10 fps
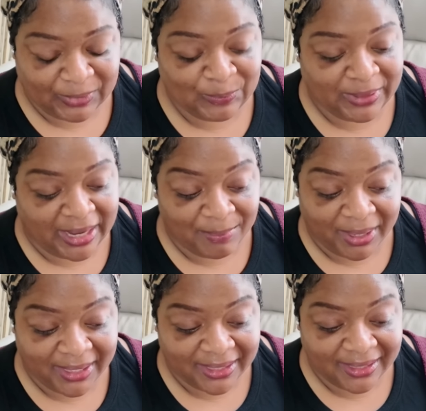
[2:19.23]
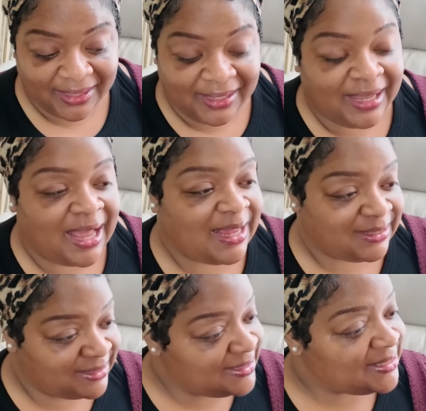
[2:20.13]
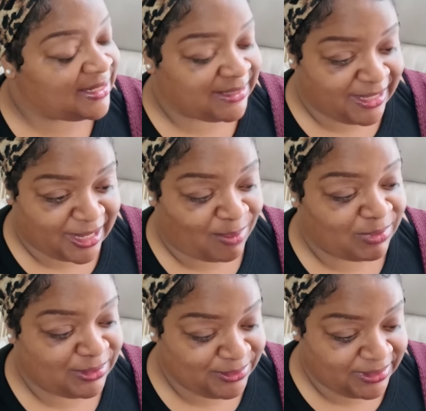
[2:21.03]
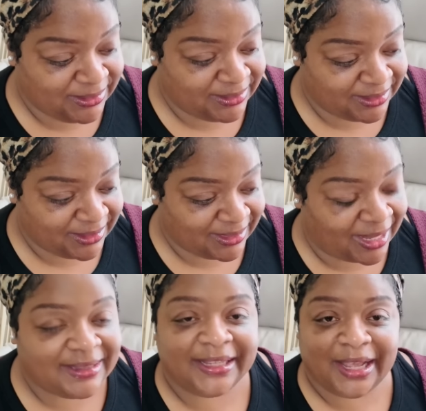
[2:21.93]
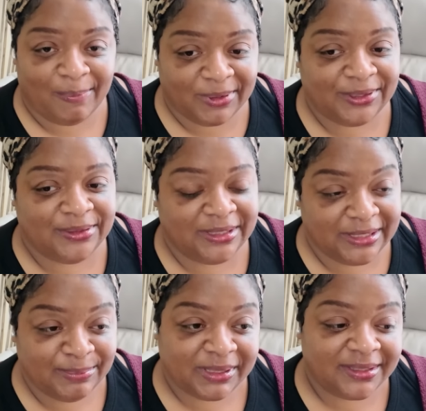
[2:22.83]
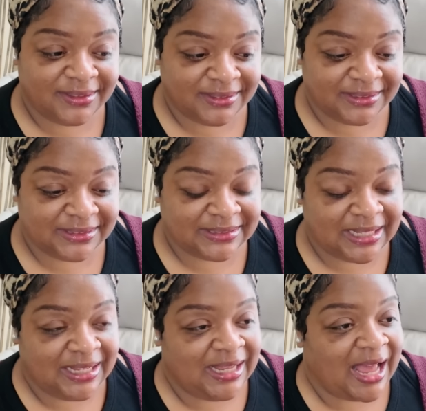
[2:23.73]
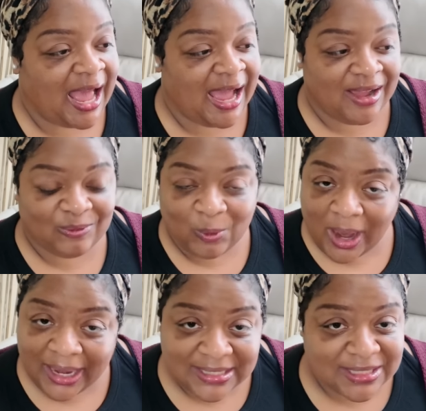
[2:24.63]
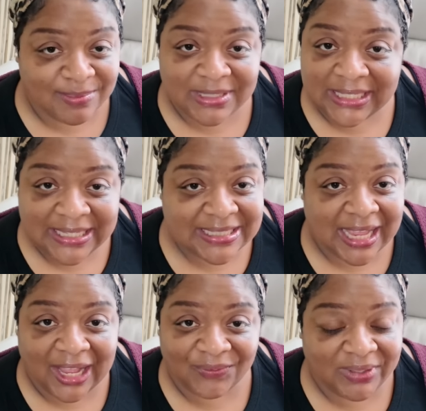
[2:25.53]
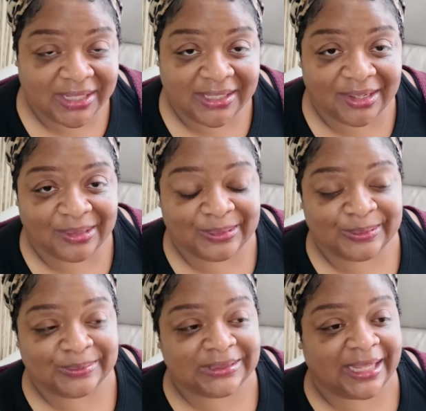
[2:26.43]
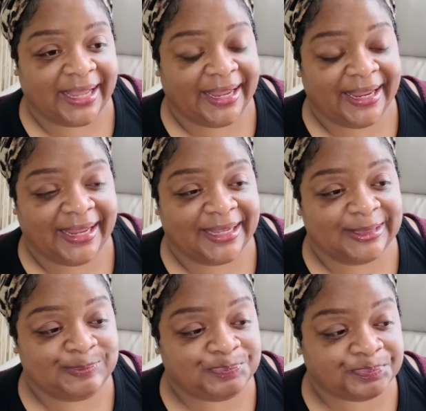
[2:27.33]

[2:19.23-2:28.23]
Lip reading: when I make it. I honestly think I'm going to do good. I think I'm going to do good because I watched some TikTok videos and